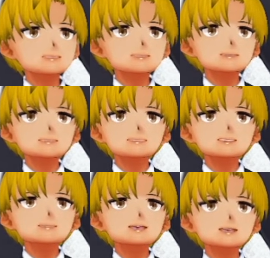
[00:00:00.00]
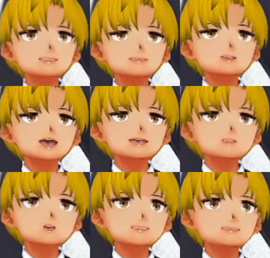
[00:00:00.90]
deleting Monica twice is
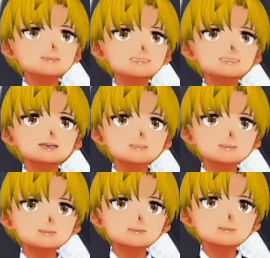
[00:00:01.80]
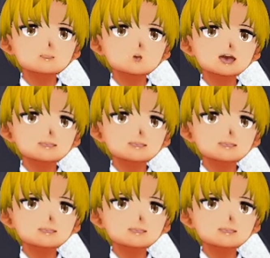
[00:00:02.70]
an achievement? What?